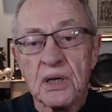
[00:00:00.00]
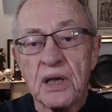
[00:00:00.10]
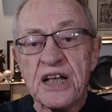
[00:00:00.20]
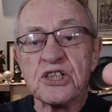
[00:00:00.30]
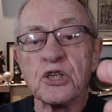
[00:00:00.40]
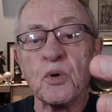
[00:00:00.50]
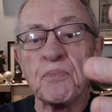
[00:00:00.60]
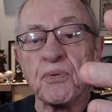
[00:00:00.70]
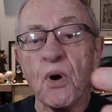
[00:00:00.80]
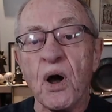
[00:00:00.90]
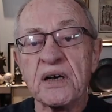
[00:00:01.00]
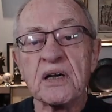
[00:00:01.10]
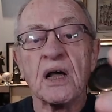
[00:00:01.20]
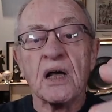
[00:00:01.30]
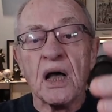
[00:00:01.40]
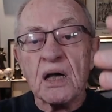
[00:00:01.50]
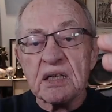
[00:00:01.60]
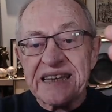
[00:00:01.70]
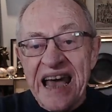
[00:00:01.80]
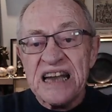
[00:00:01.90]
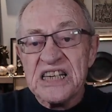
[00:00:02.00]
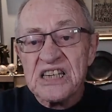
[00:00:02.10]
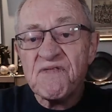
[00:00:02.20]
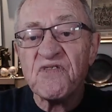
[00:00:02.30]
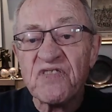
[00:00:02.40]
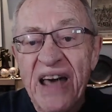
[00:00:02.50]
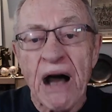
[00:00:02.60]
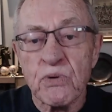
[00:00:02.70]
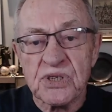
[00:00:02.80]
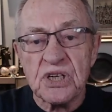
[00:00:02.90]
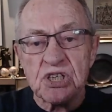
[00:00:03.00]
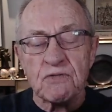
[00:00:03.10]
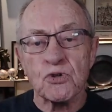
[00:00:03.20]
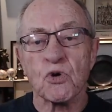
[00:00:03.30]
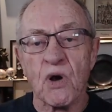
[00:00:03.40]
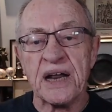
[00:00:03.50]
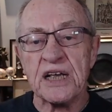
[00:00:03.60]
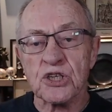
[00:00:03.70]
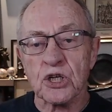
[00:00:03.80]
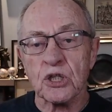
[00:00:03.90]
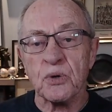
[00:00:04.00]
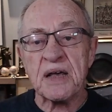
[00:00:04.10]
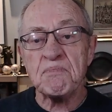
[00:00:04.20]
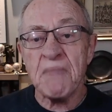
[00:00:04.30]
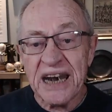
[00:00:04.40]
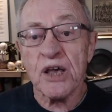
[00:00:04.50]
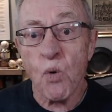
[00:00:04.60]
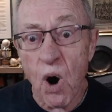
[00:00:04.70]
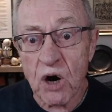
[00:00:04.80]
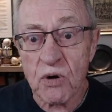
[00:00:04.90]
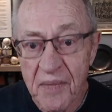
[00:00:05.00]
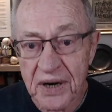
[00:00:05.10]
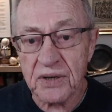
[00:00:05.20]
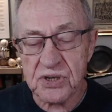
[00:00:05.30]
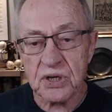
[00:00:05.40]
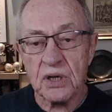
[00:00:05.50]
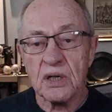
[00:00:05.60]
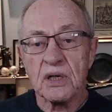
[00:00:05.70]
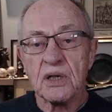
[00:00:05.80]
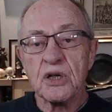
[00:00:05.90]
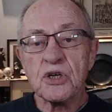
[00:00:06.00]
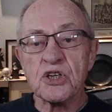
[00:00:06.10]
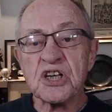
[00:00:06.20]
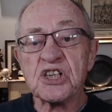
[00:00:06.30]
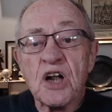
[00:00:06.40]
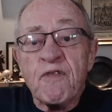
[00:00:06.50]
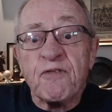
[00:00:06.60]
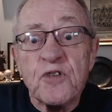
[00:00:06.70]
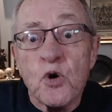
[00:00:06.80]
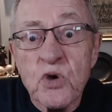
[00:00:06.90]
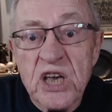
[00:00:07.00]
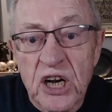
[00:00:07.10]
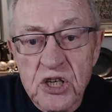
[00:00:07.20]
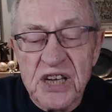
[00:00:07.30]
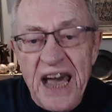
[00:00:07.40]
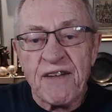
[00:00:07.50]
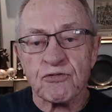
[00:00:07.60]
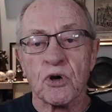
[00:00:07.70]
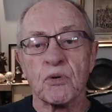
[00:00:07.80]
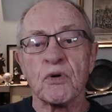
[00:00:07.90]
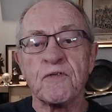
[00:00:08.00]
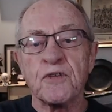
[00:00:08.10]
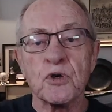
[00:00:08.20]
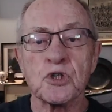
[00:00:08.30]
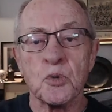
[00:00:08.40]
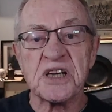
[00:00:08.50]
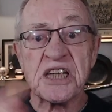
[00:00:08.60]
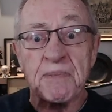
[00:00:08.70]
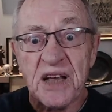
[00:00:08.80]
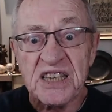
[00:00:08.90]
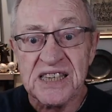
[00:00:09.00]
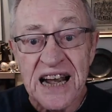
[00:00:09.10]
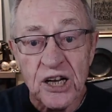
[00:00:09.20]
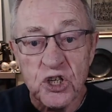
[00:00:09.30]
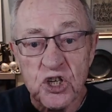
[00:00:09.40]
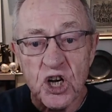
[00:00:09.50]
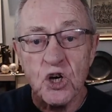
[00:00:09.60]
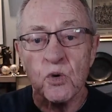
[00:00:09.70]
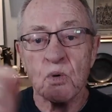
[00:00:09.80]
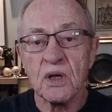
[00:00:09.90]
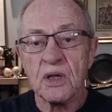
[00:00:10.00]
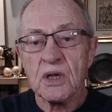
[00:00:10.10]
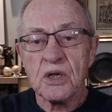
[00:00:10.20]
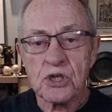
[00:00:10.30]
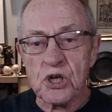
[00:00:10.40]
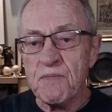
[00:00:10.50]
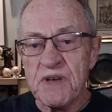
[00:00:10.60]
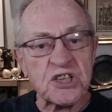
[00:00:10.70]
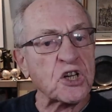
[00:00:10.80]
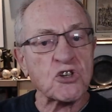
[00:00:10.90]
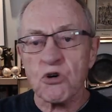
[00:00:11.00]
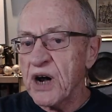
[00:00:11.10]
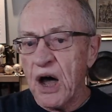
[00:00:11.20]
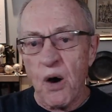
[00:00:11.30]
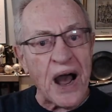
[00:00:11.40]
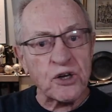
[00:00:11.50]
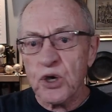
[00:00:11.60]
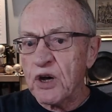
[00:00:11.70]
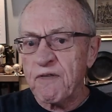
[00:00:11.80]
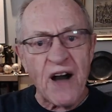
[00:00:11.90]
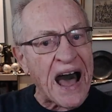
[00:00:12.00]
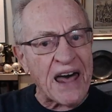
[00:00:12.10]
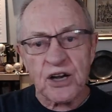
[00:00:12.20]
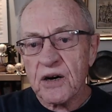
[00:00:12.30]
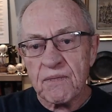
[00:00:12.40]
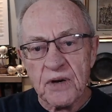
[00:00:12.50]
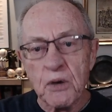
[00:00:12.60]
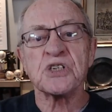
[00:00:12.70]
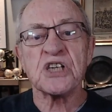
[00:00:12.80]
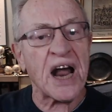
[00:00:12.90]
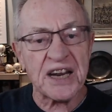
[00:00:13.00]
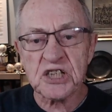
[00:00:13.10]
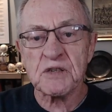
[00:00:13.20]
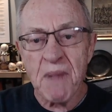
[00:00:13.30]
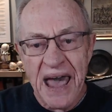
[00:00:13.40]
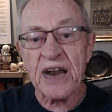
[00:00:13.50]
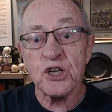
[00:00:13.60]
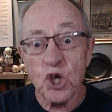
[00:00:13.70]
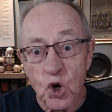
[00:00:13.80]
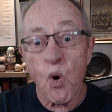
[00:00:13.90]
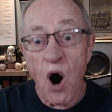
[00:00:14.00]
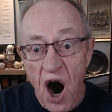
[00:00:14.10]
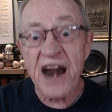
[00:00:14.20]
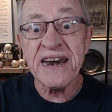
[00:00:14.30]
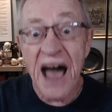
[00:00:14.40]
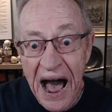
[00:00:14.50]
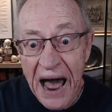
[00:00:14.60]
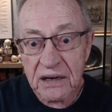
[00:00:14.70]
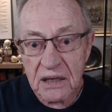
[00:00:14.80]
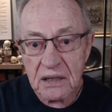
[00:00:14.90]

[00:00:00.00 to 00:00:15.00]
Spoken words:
And so it brought tens of thousands of Ukrainians, including many war criminals, just a few years after it refused to accept a single Jew. So, Mr. Trudeau, I knew your father. He was an honest man. You are not.